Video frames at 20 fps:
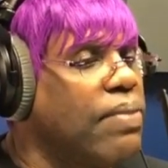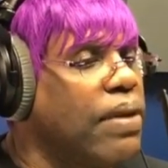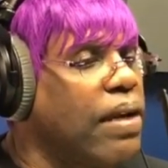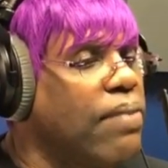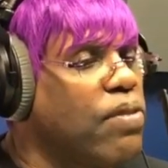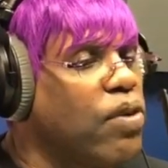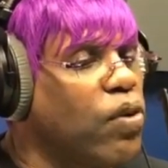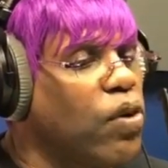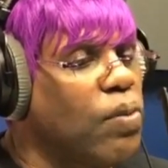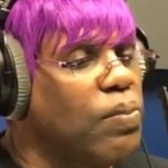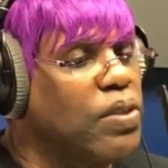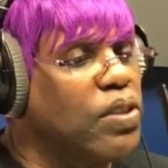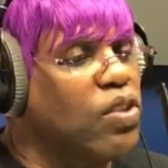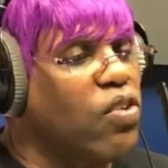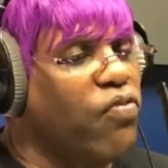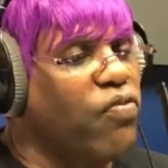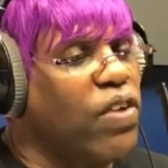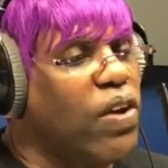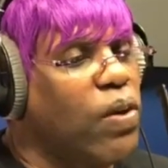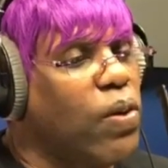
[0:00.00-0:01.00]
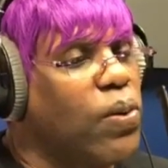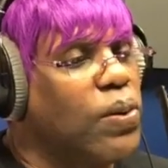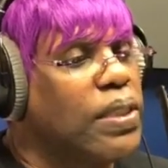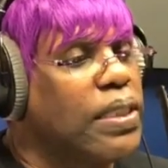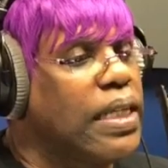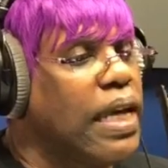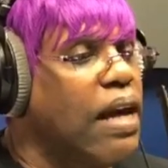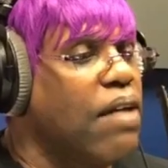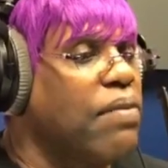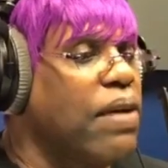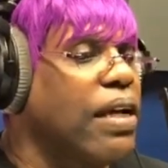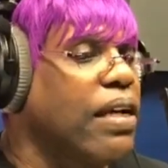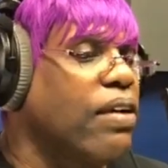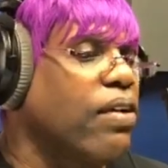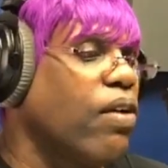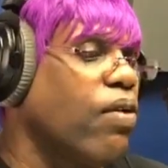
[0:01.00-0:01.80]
But I'm your girl, Miss Sophia, holding it down right here on